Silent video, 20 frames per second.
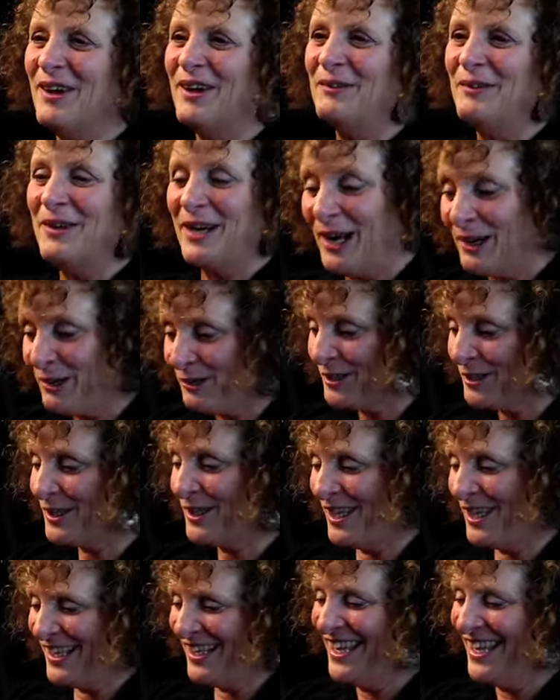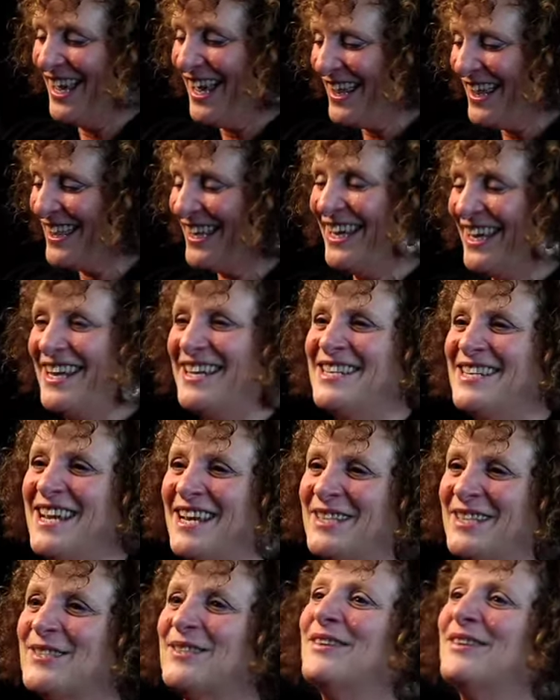when I looked at the
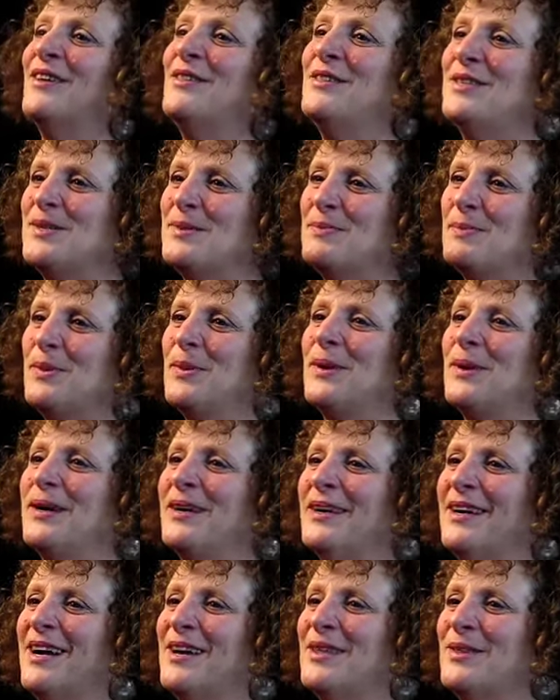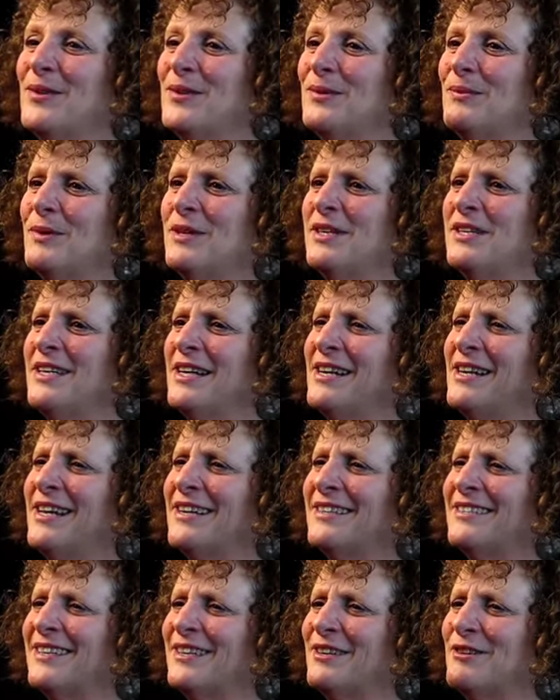index on this book, I thought, what an
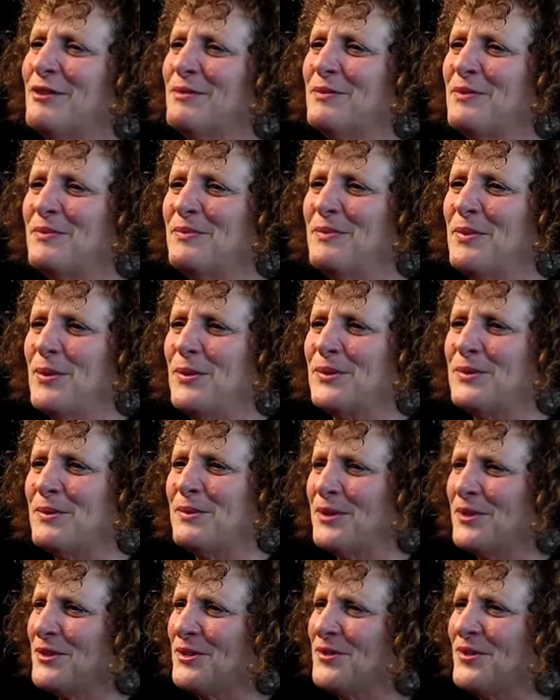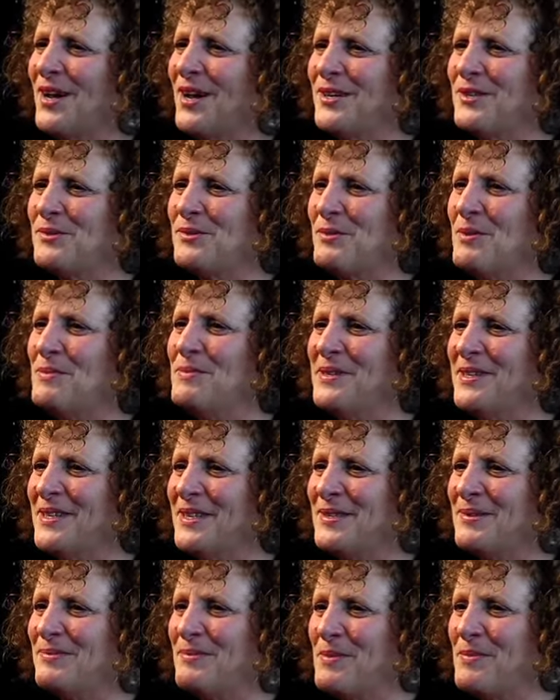eclectic group of books. What a strange woman
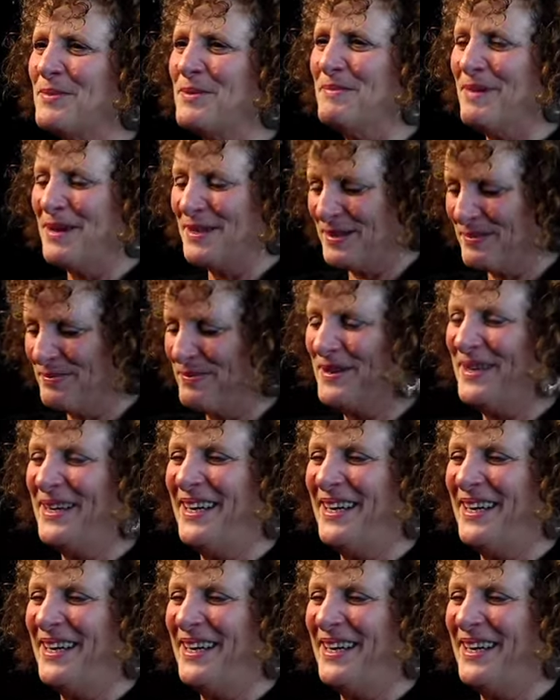this woman must